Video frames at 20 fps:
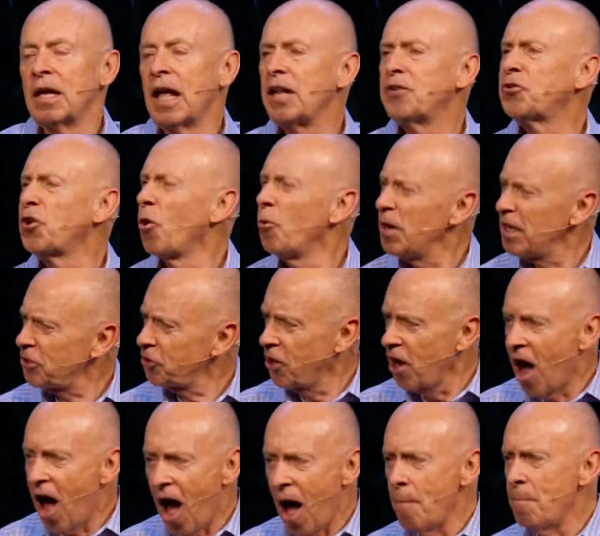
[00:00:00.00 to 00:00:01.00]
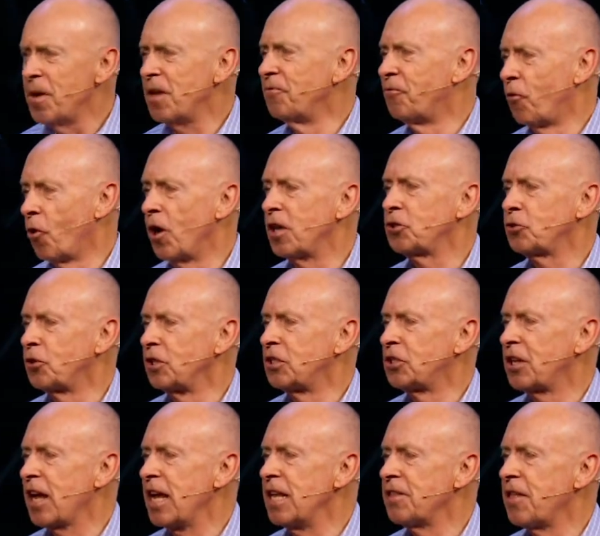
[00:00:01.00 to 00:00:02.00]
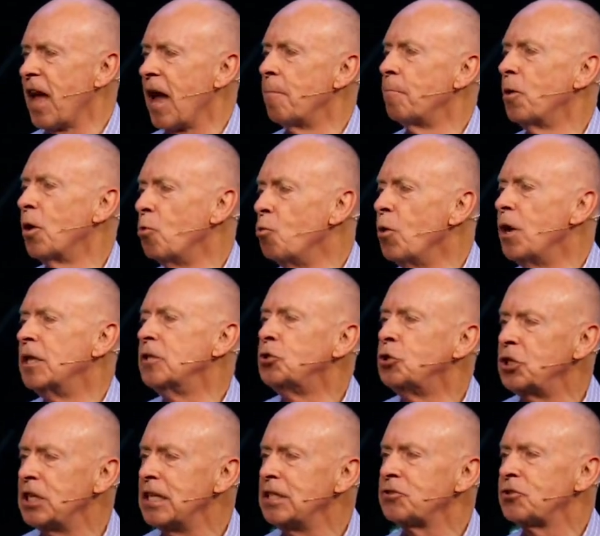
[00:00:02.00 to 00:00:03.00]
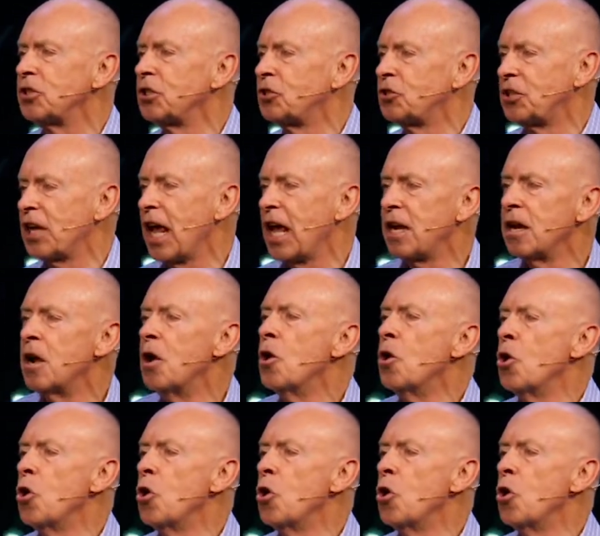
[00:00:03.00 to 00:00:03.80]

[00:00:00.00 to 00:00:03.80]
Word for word: And so it's common for us to say that, but when Jesus said,